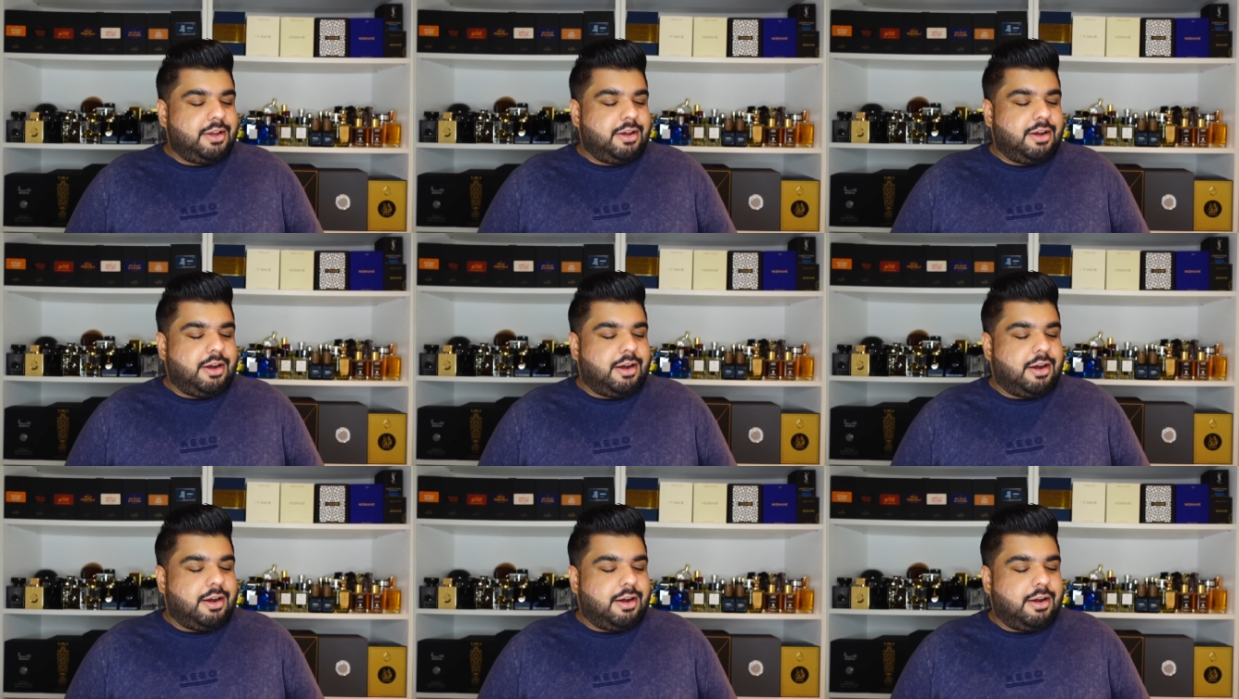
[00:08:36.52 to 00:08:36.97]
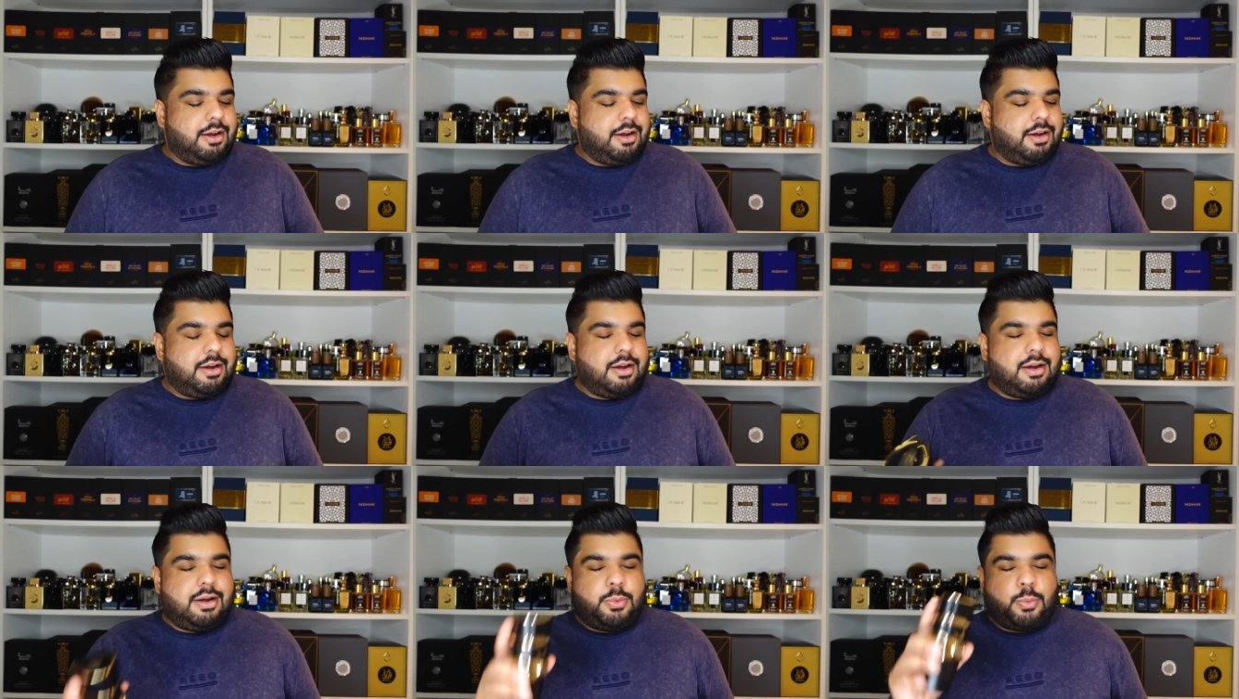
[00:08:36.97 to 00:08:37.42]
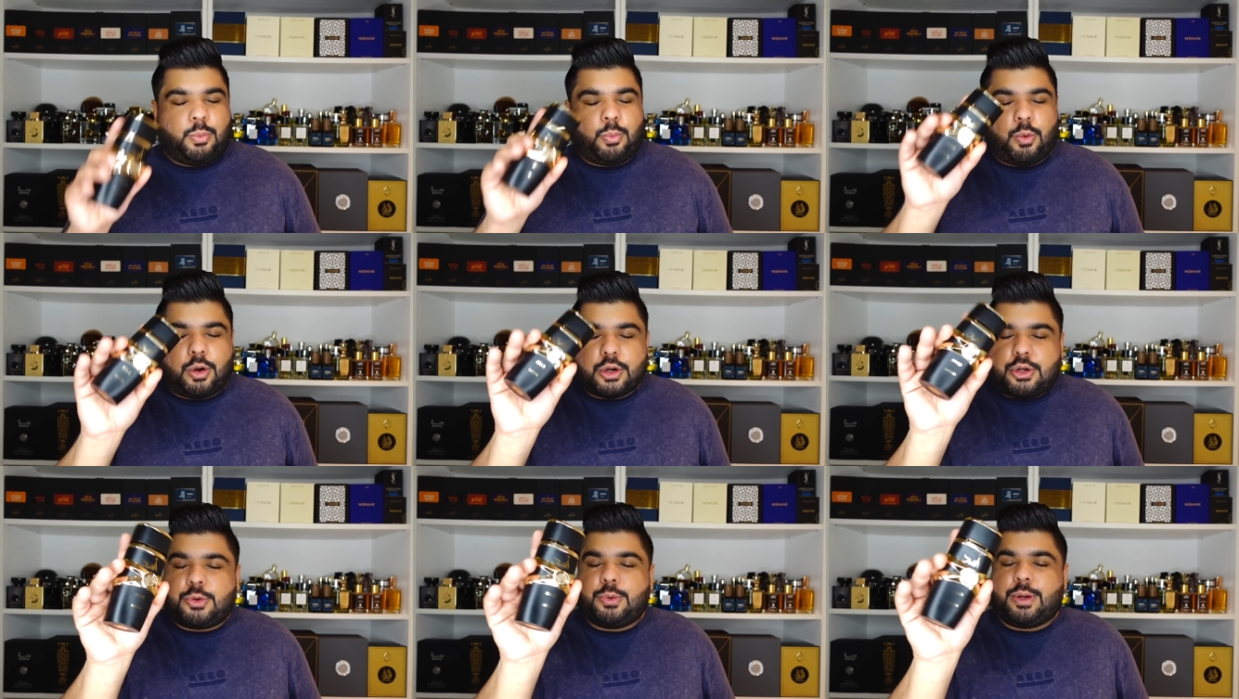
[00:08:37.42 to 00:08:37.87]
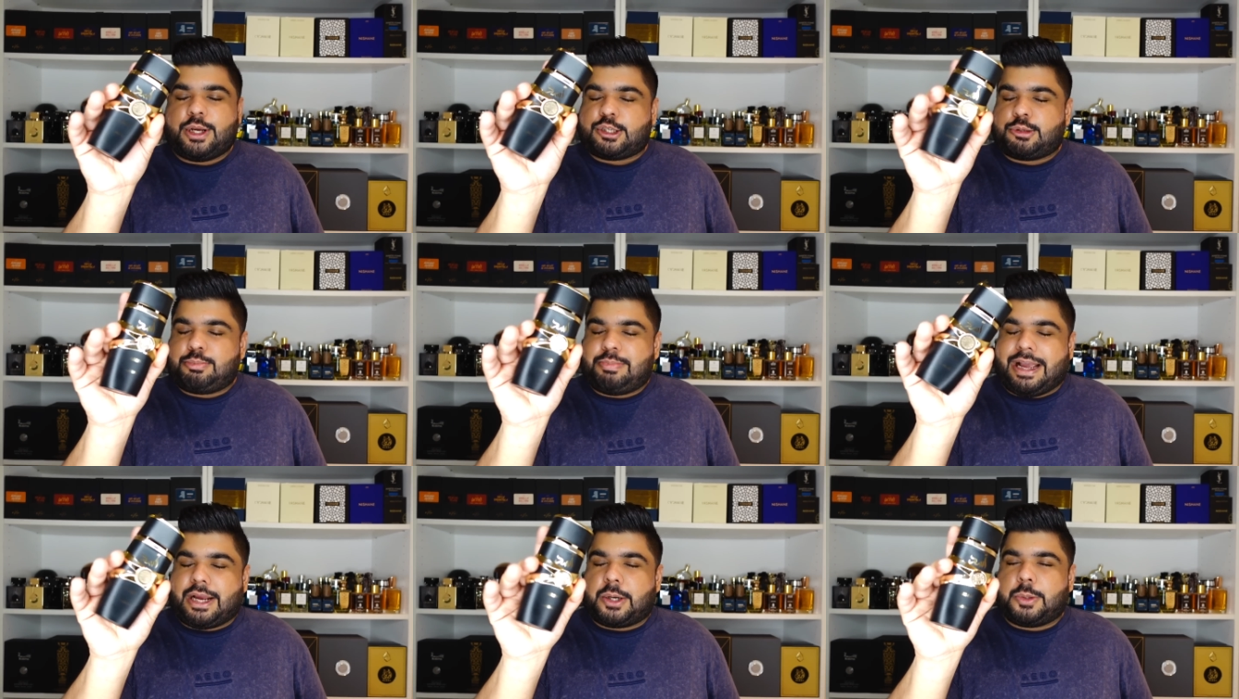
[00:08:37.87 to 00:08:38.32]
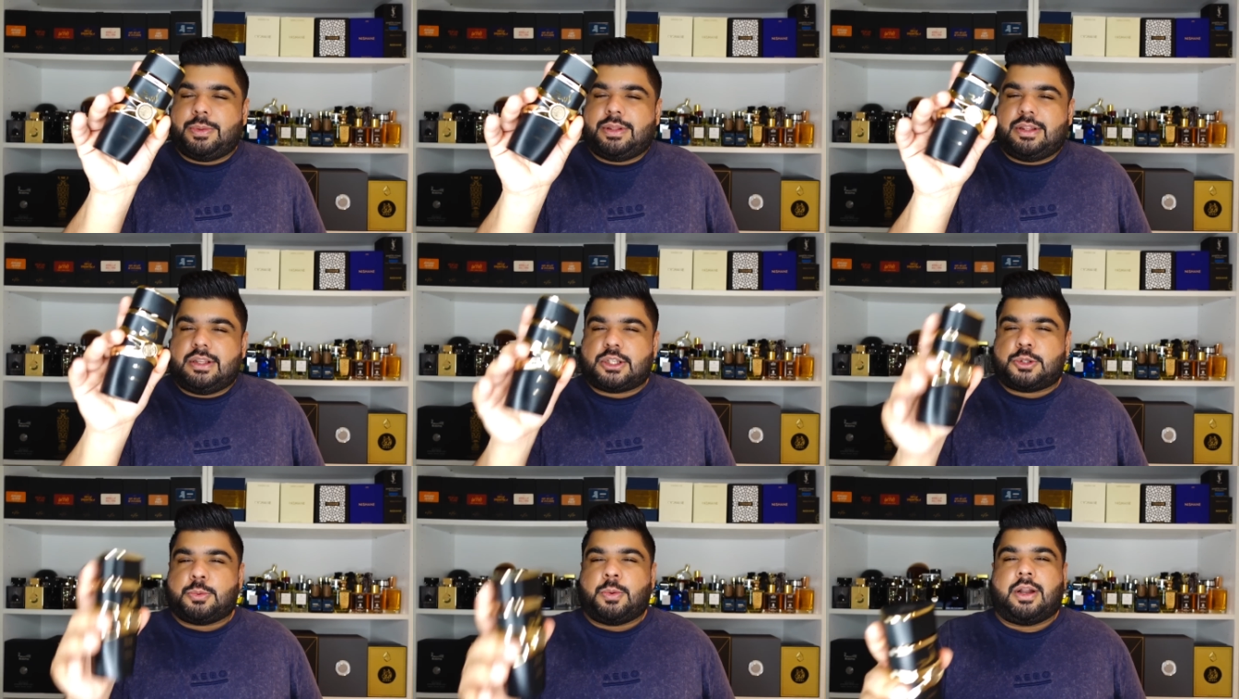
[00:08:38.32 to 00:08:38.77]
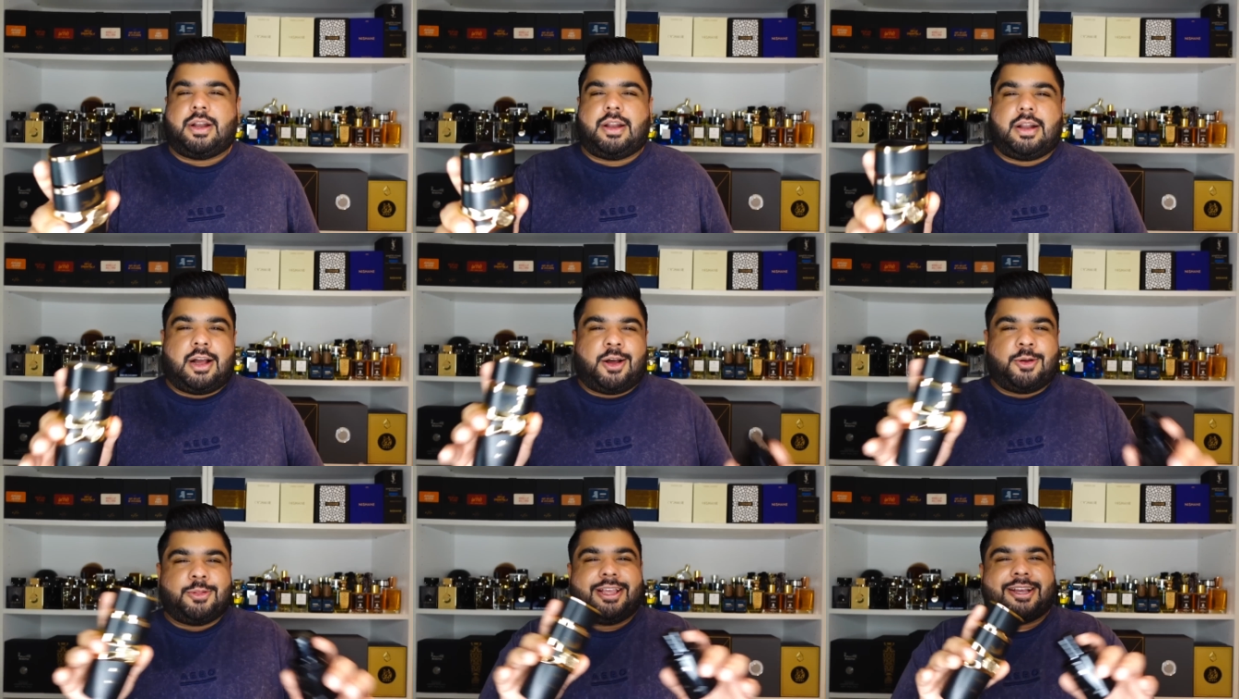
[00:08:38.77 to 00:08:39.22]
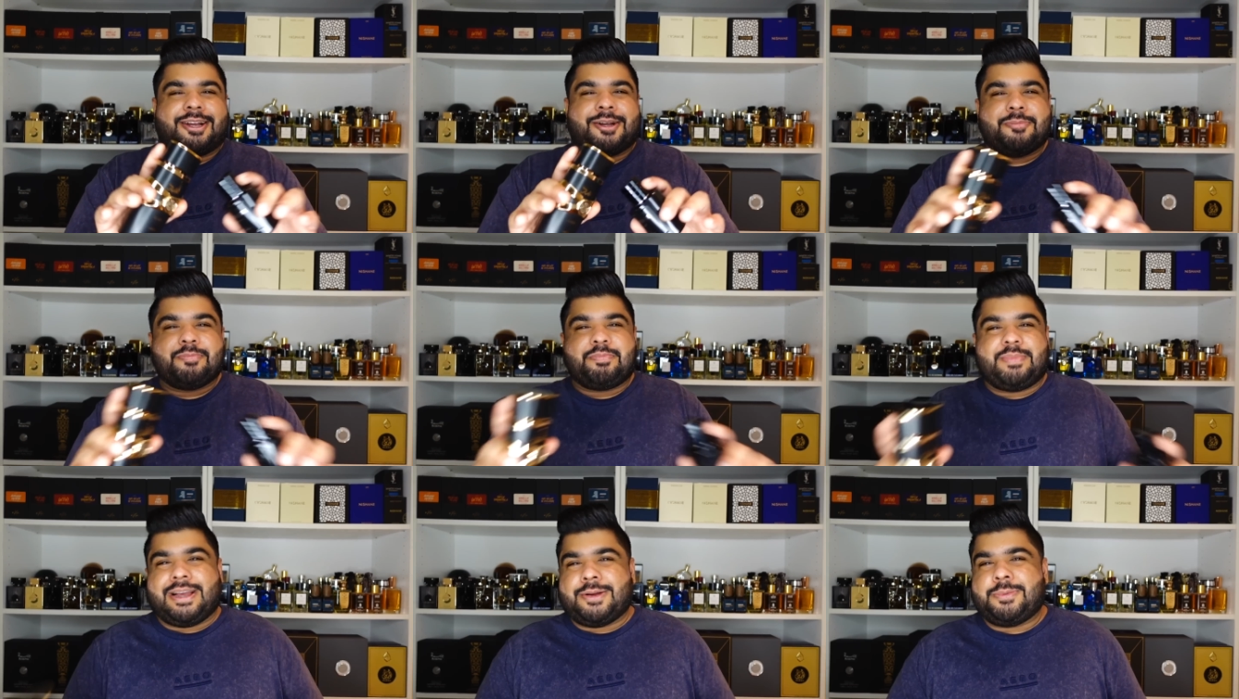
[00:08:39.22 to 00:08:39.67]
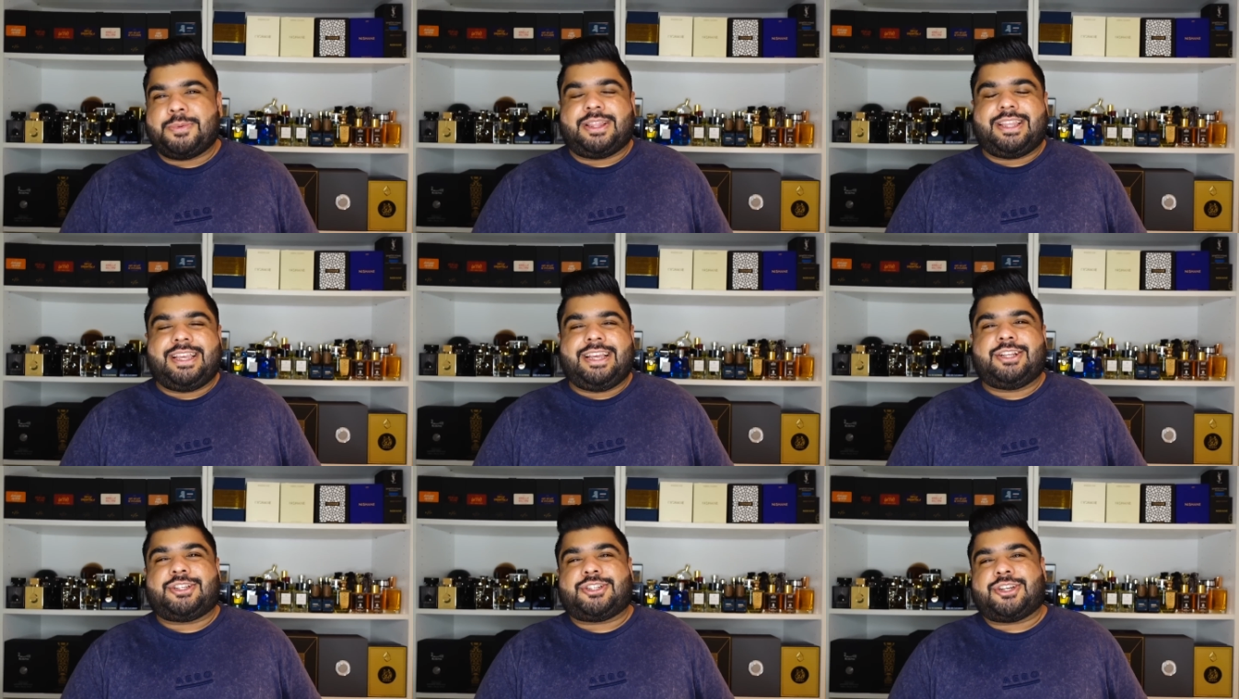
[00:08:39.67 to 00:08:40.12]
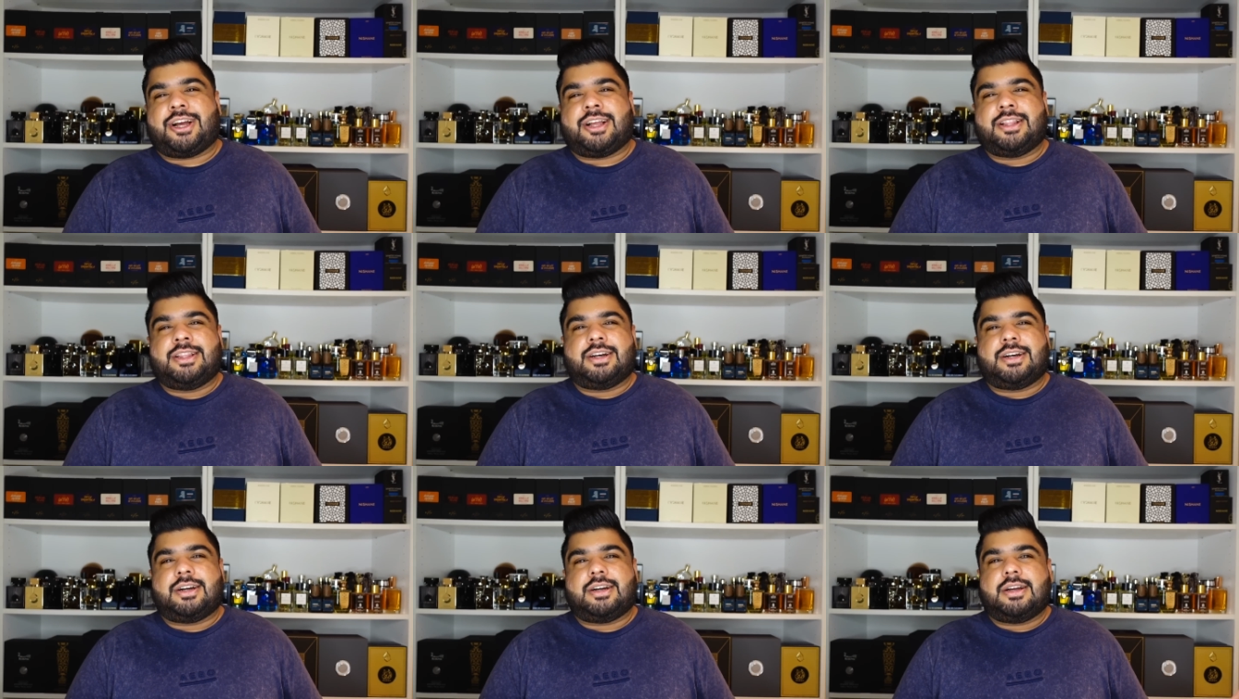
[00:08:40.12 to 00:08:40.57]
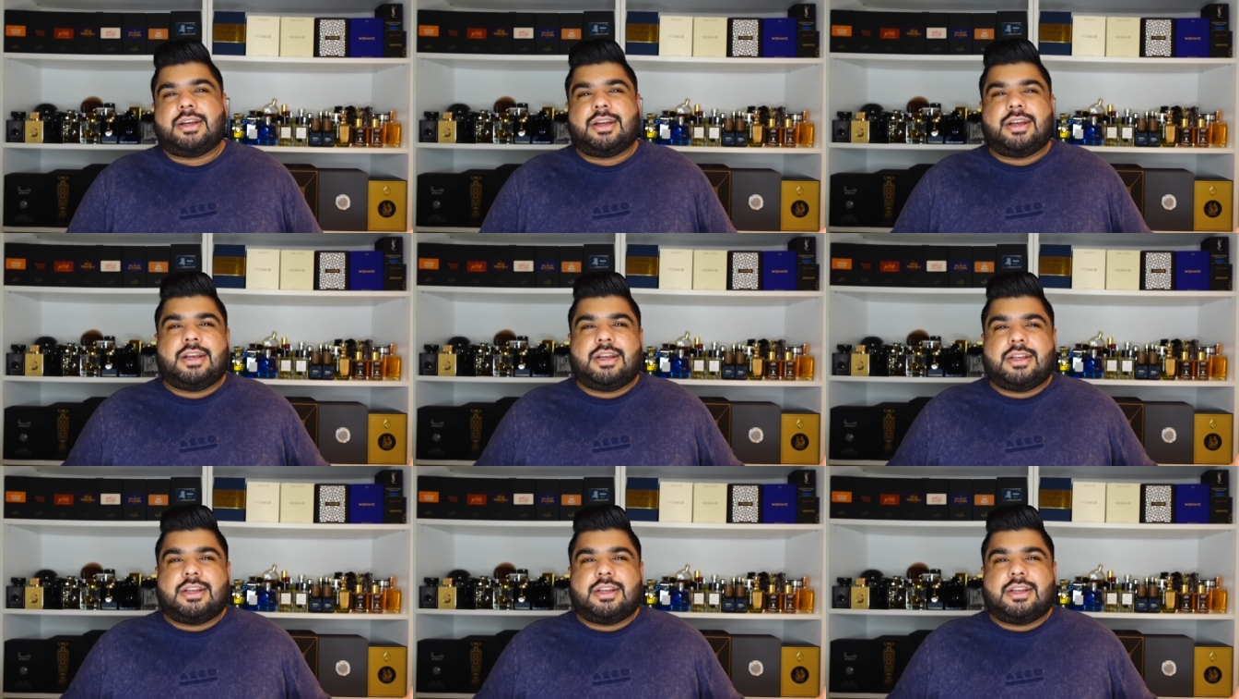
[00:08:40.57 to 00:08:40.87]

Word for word: uh, what to expect with this one and how they compare with each other.